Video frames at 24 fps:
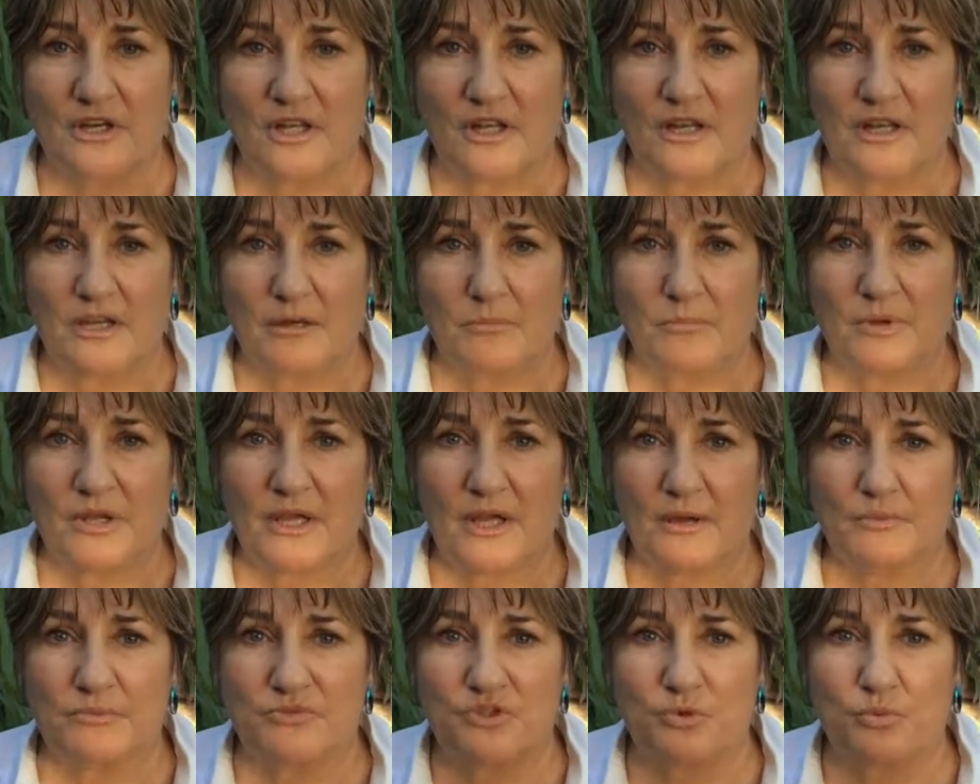and it
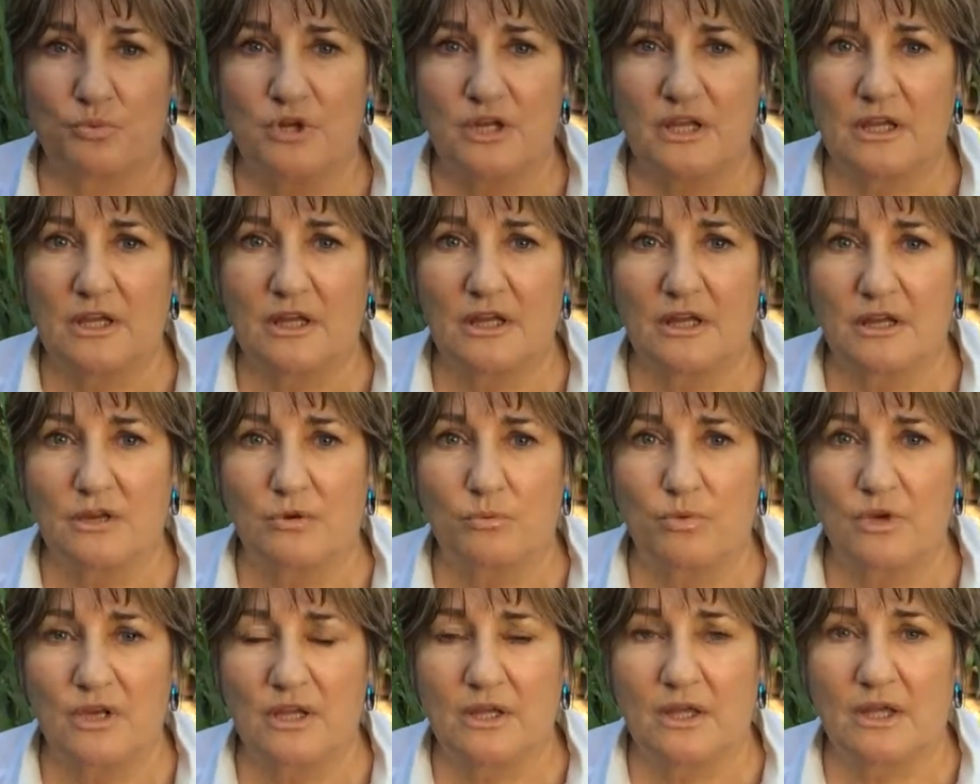becomes weaker
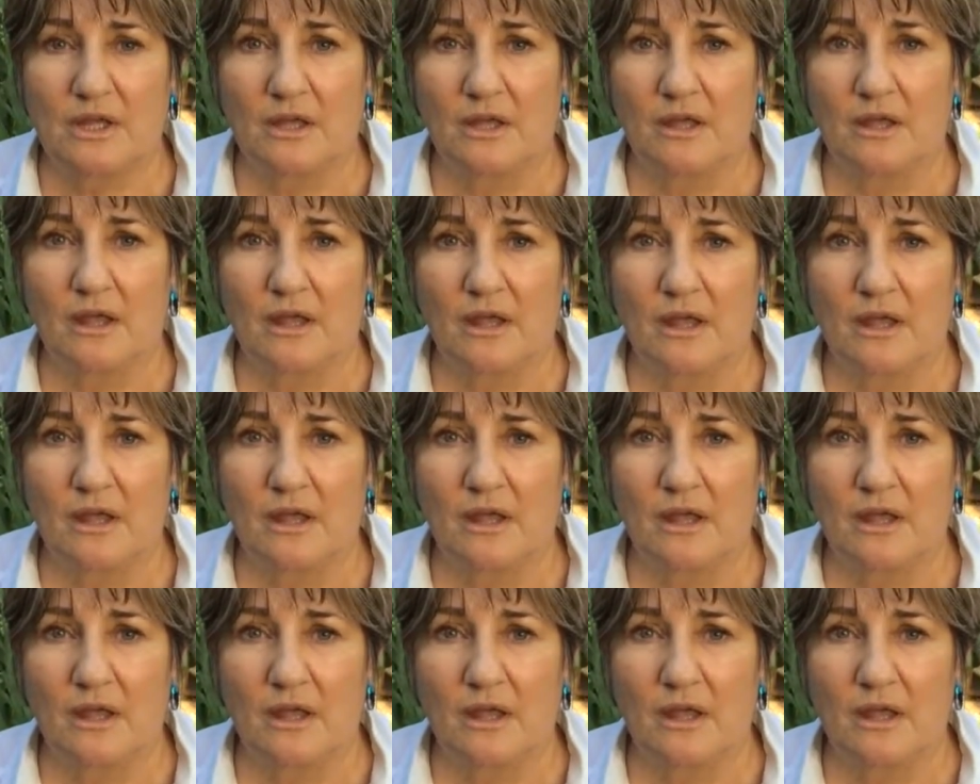and weaker.